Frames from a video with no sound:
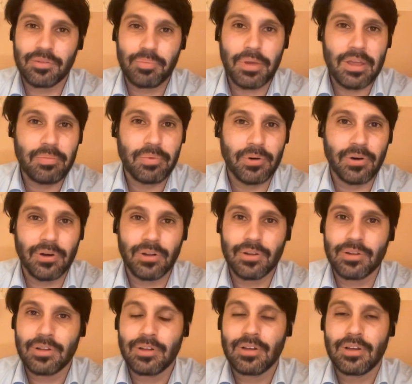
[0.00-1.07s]
that
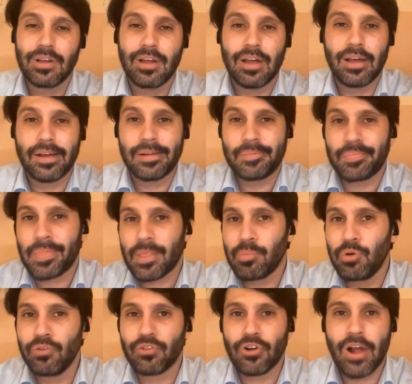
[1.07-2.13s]
people
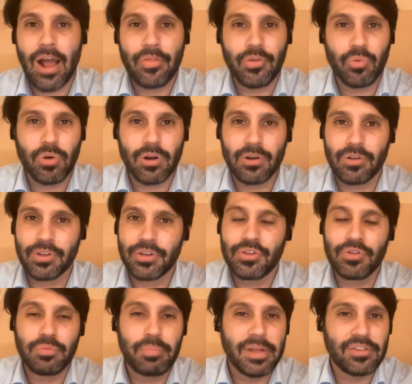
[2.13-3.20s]
move around the world
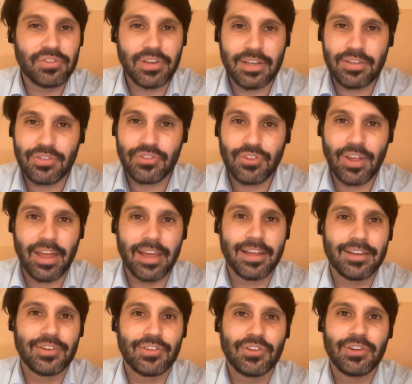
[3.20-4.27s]
and do business
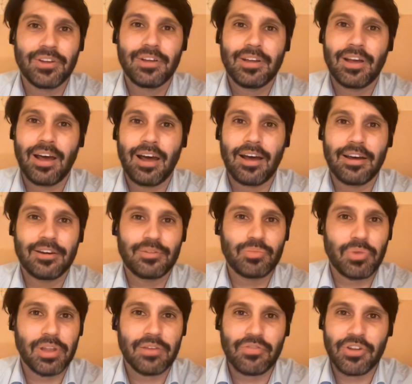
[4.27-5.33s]
and
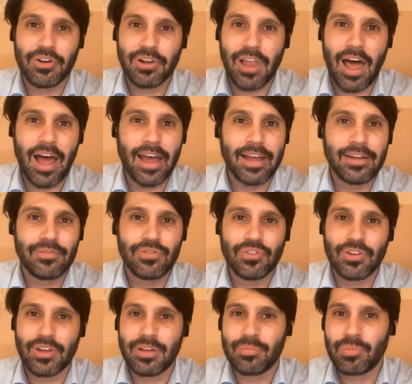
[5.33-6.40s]
live their
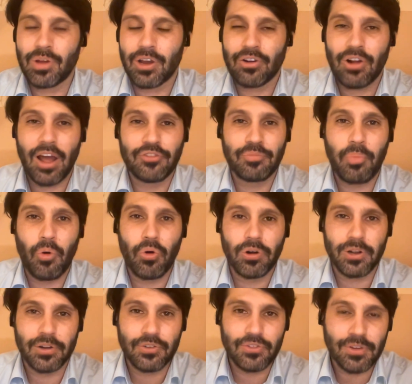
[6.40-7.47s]
lives and across
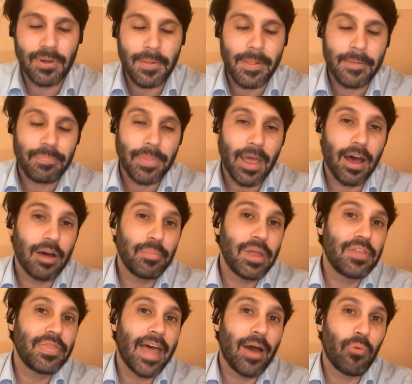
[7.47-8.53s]
borders.
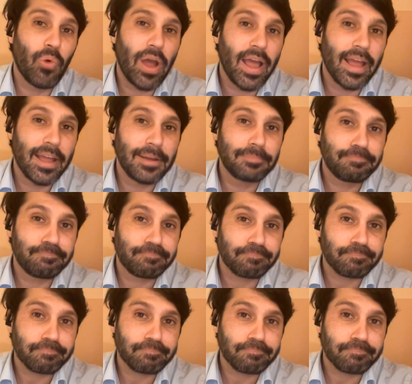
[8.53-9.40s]
In that way,